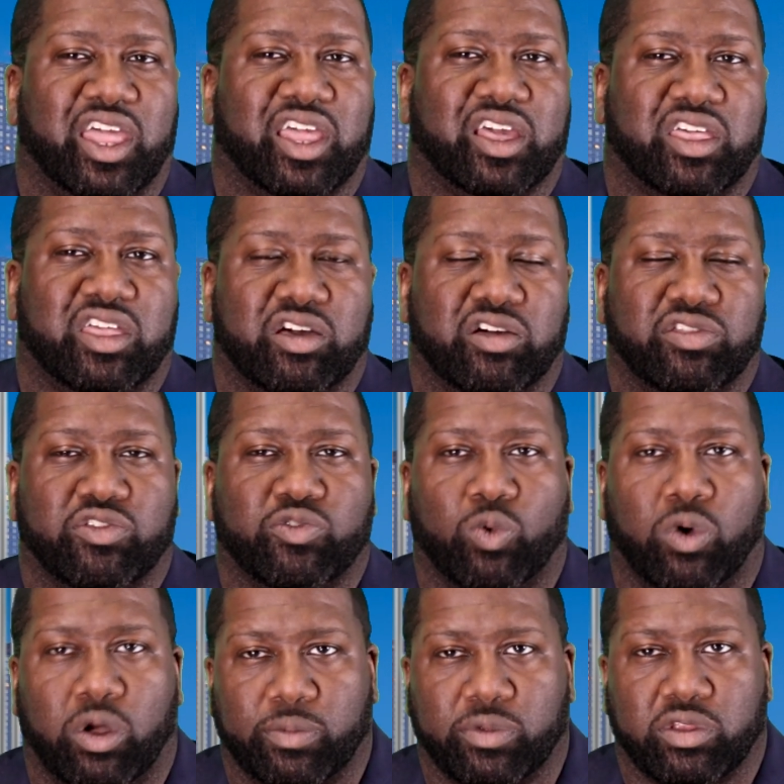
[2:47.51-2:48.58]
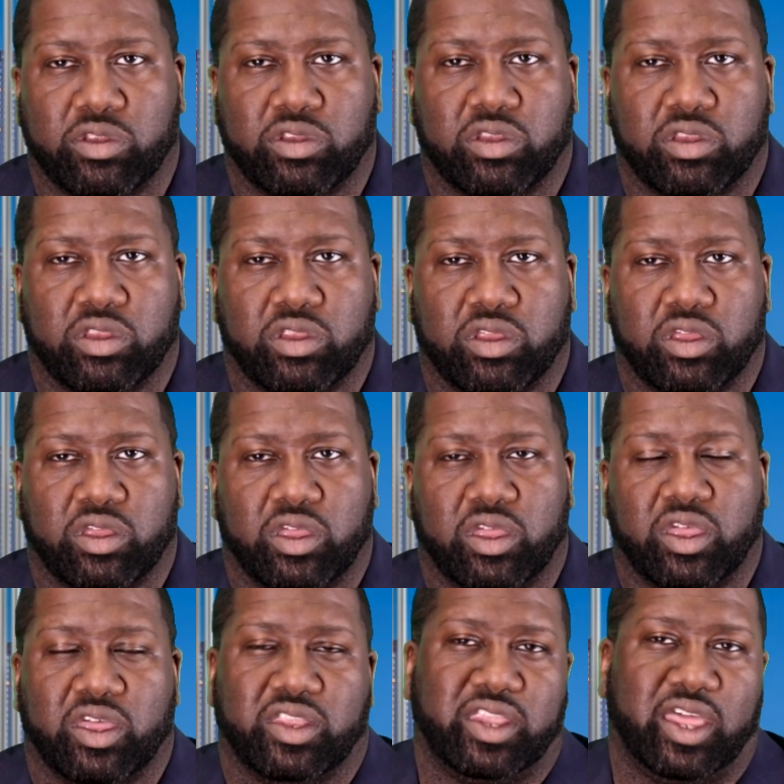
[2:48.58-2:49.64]
and kill this woman.
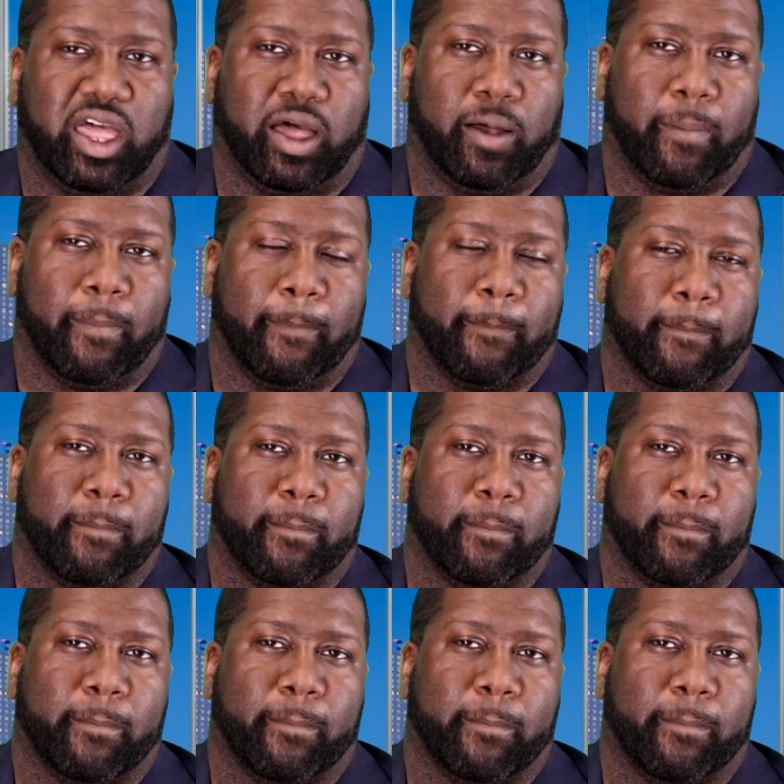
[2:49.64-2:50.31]
Now,